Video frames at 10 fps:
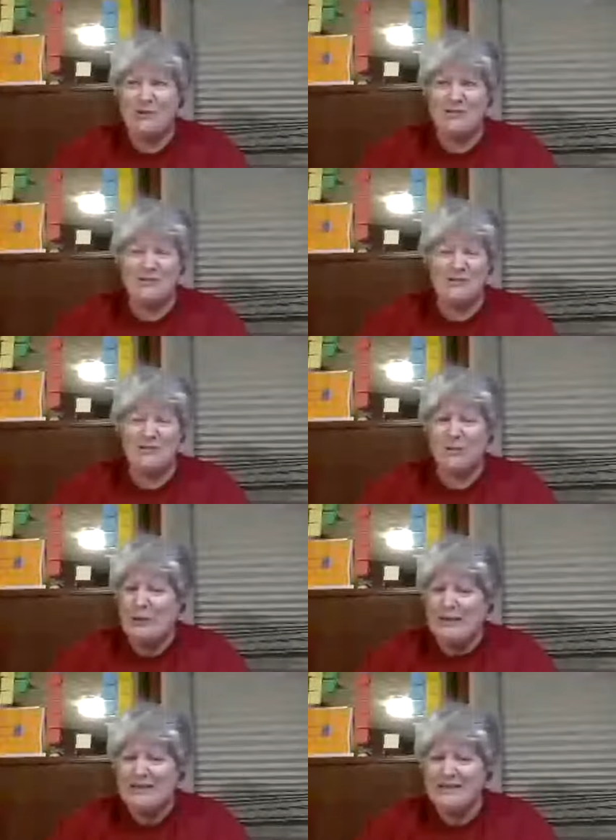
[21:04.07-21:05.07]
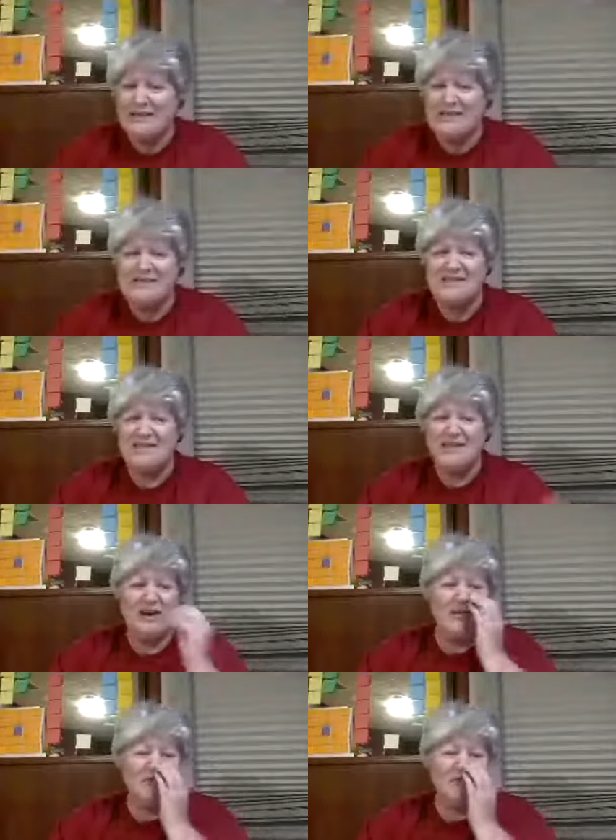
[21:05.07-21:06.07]
just be for weekends.
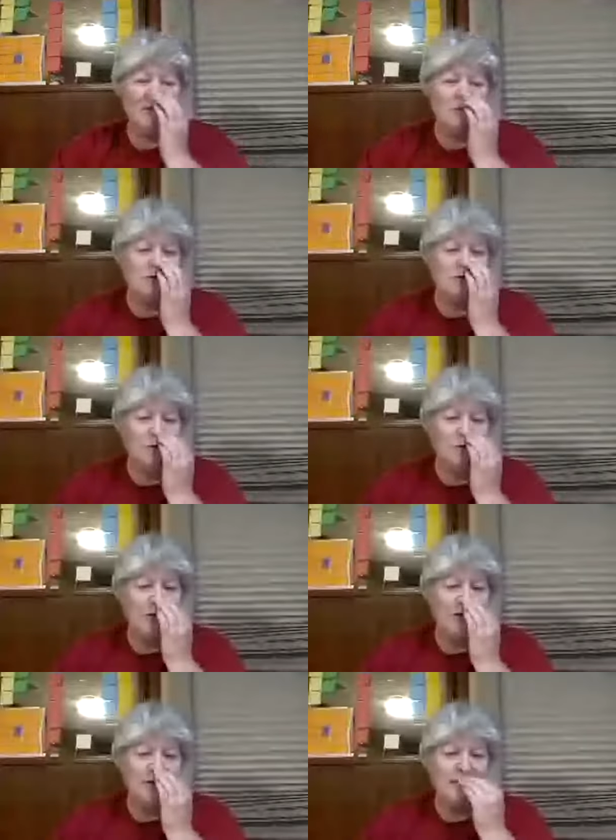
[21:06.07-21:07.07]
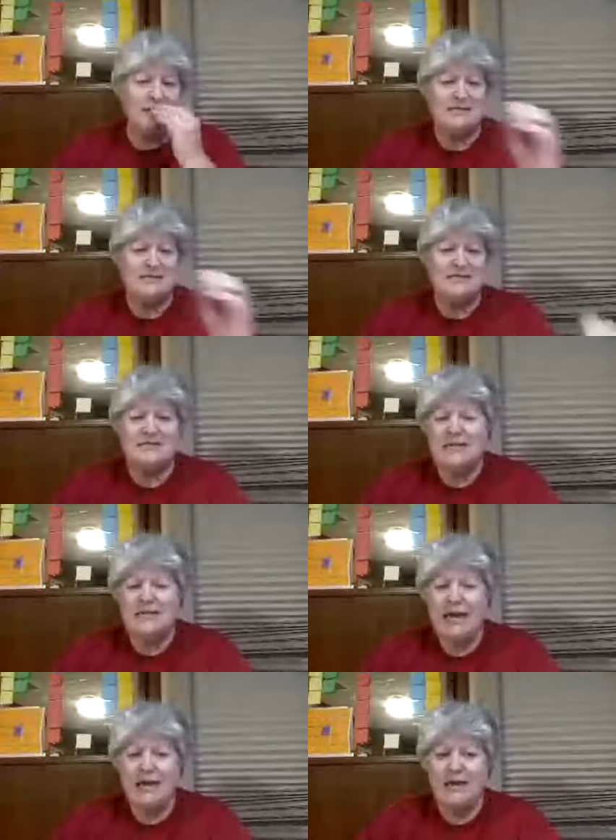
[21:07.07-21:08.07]
I don't know if I would do another weekday
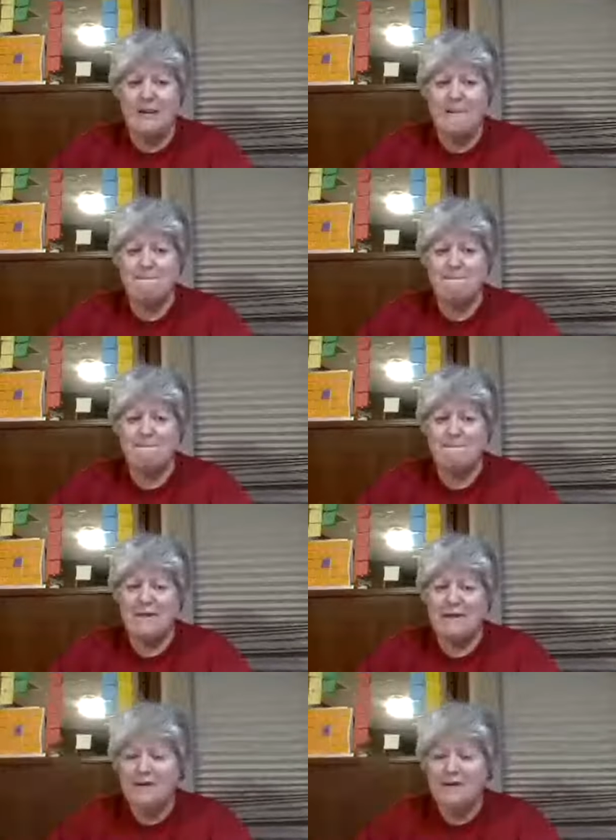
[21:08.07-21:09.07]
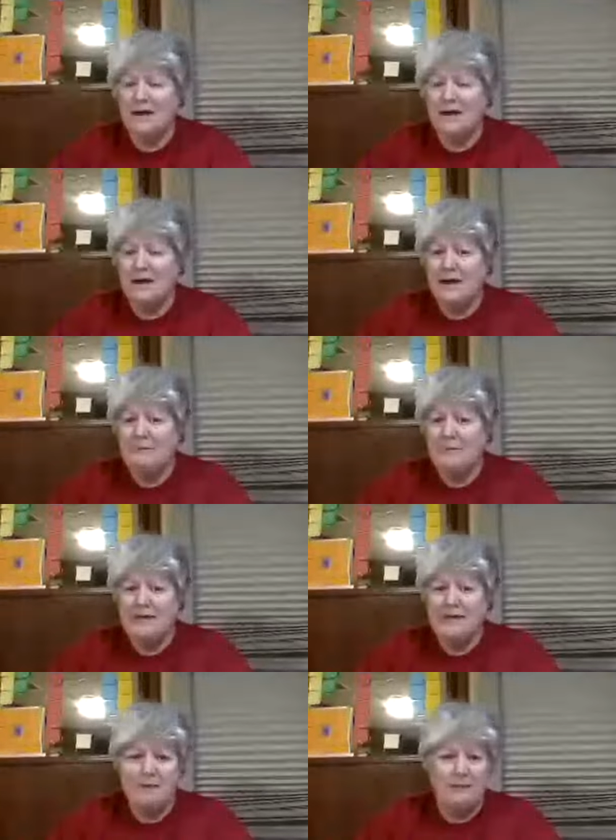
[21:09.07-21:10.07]
stay
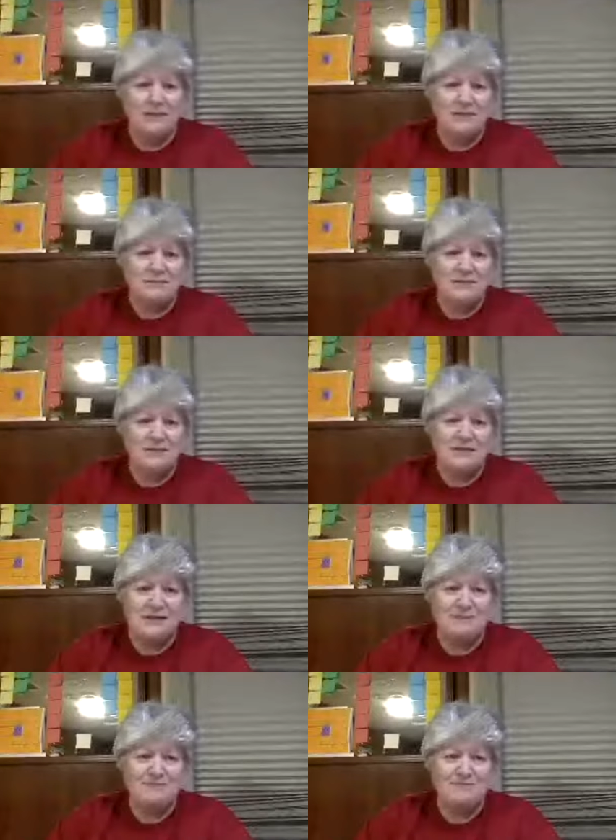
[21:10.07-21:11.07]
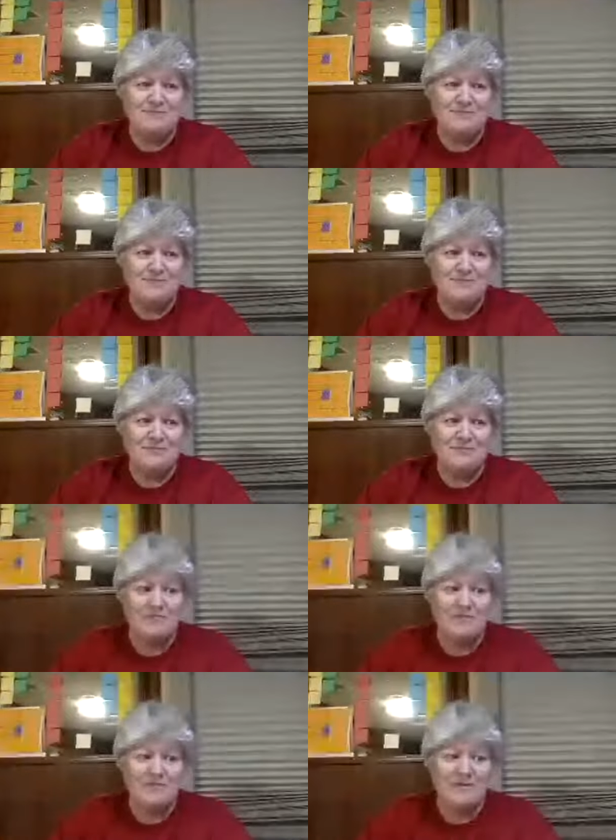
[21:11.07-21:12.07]
at that place, but
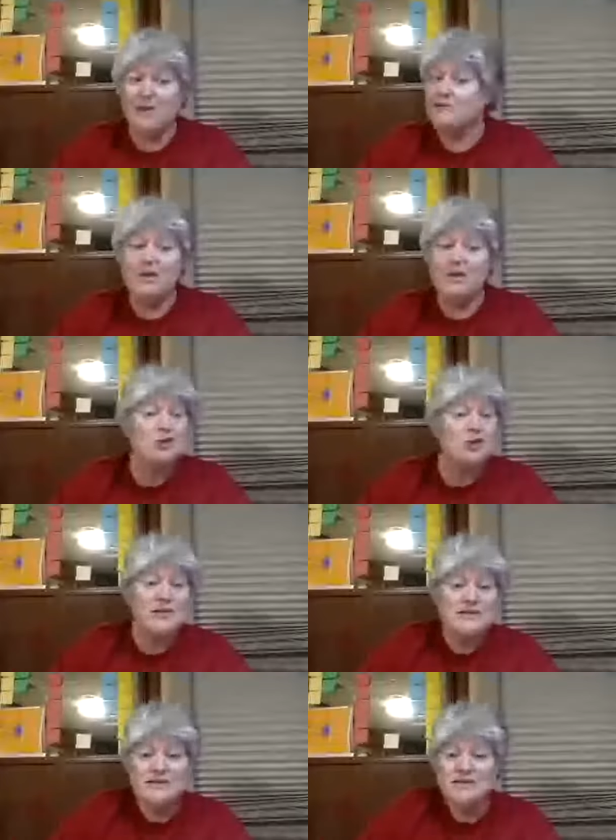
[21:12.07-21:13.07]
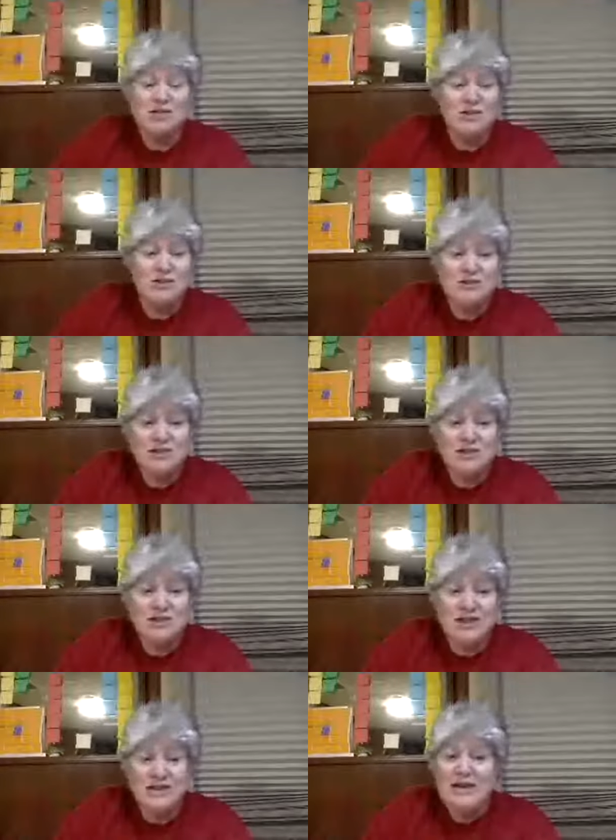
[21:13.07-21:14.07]
you know, you got to try these things. You don't know unless you
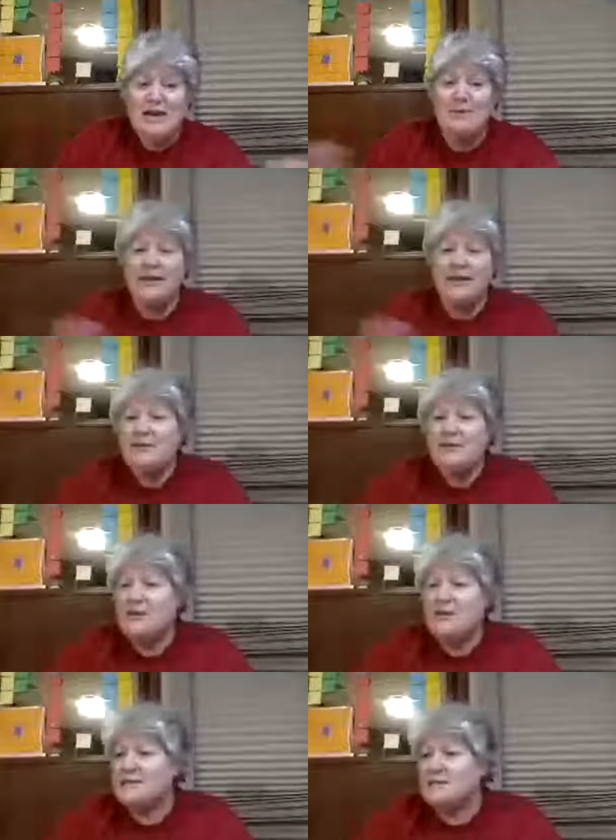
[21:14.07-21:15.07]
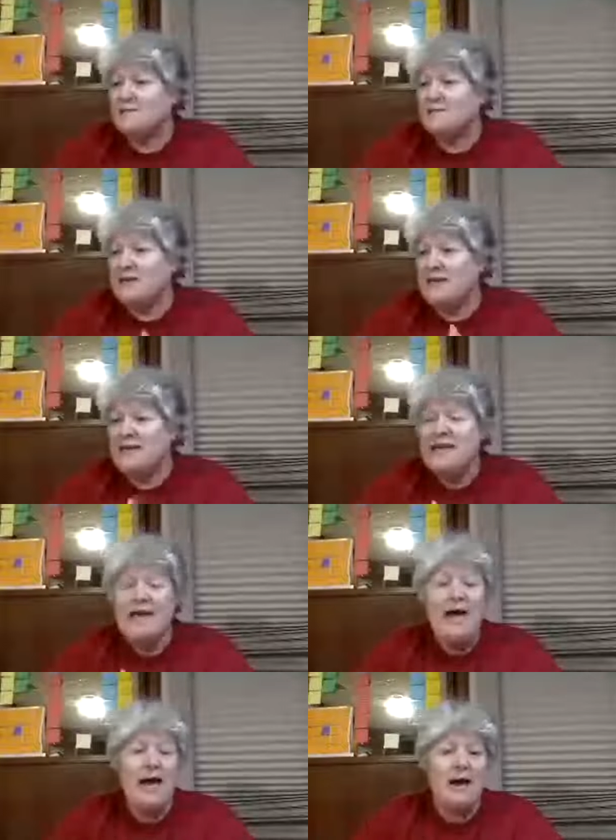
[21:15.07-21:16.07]
try. But anyway, that's it from me.
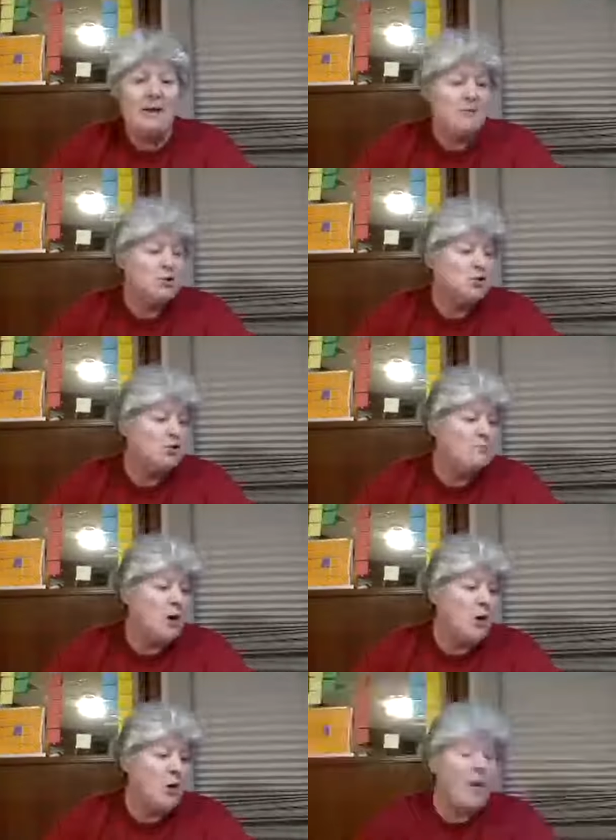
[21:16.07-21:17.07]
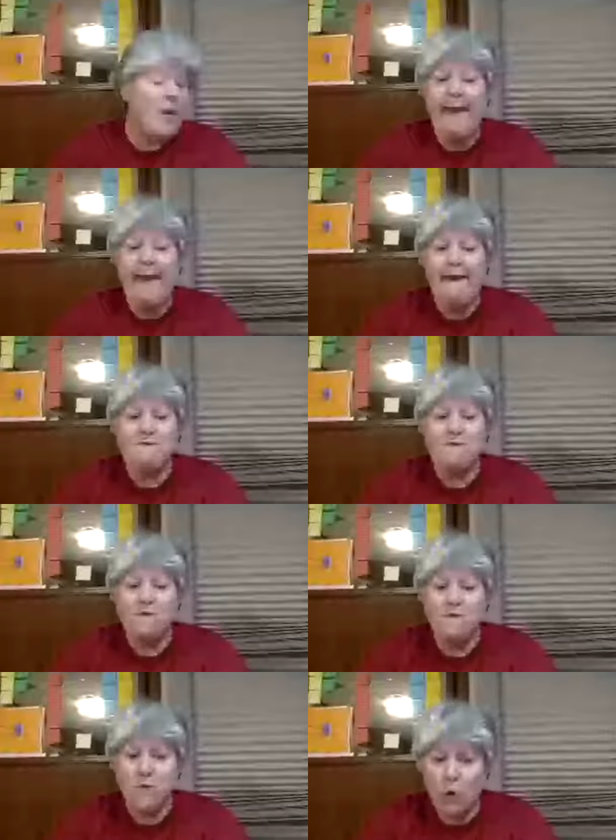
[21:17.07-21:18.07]
Tomorrow I have
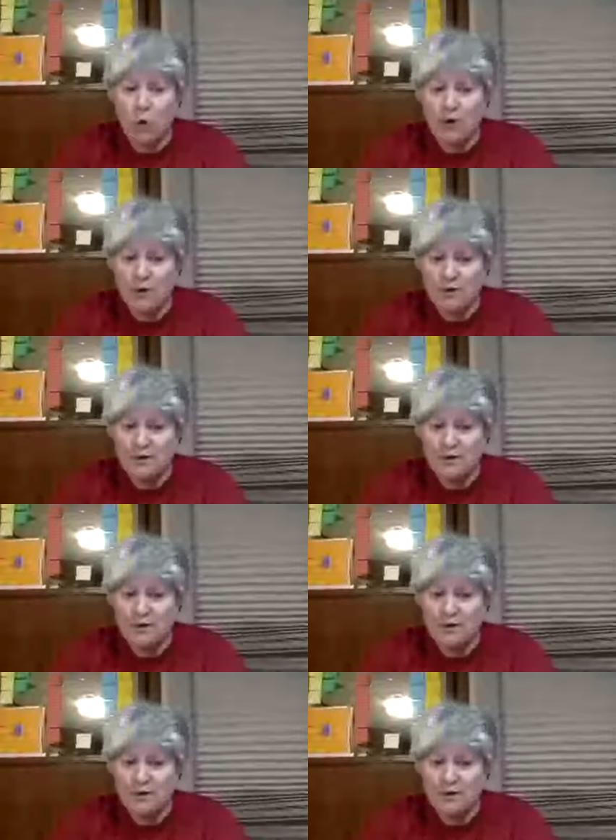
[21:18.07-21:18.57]
four